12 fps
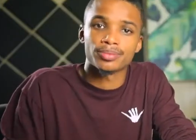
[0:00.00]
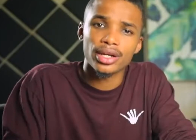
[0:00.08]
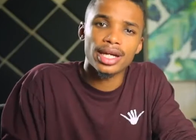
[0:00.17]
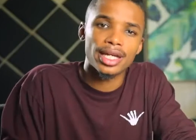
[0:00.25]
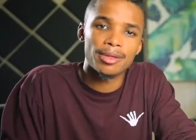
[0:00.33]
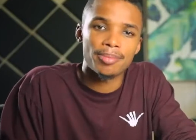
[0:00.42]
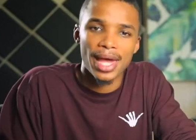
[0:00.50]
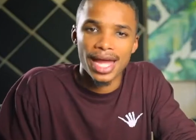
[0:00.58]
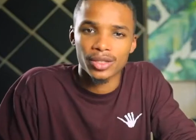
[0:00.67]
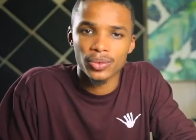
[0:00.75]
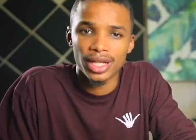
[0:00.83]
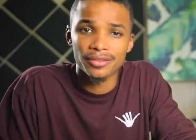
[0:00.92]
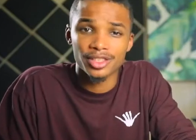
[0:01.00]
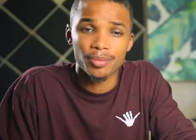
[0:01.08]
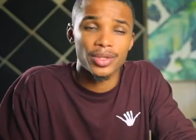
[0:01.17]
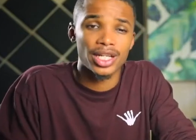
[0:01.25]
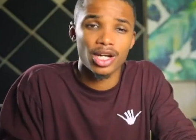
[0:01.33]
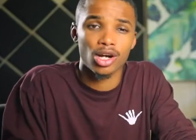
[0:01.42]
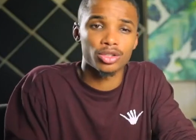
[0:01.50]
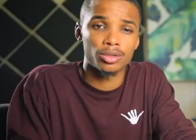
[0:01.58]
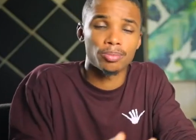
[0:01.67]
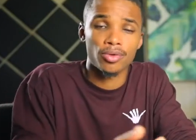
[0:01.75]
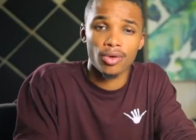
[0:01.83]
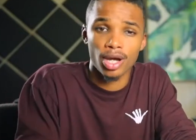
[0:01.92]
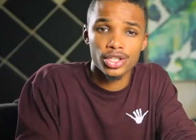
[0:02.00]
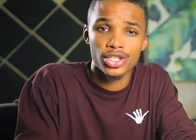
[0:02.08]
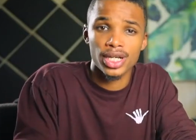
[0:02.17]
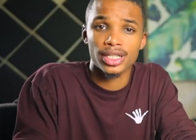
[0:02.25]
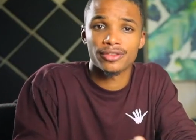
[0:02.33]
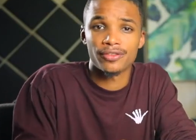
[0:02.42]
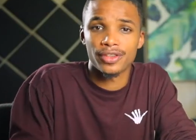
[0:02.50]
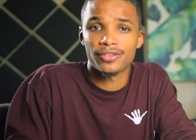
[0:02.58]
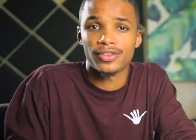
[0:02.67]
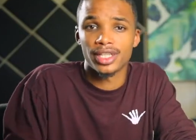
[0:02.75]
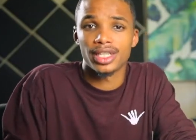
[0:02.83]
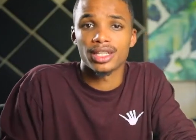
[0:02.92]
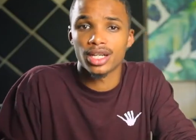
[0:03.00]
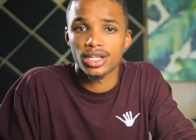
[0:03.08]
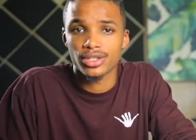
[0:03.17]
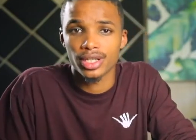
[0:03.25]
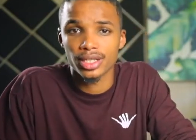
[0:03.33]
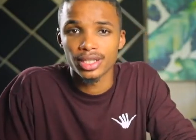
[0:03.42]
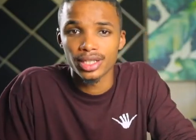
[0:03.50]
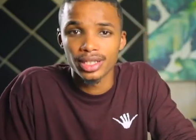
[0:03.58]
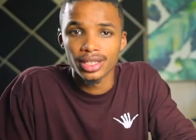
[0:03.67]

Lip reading: Here at Impact, we have something called Project 1500.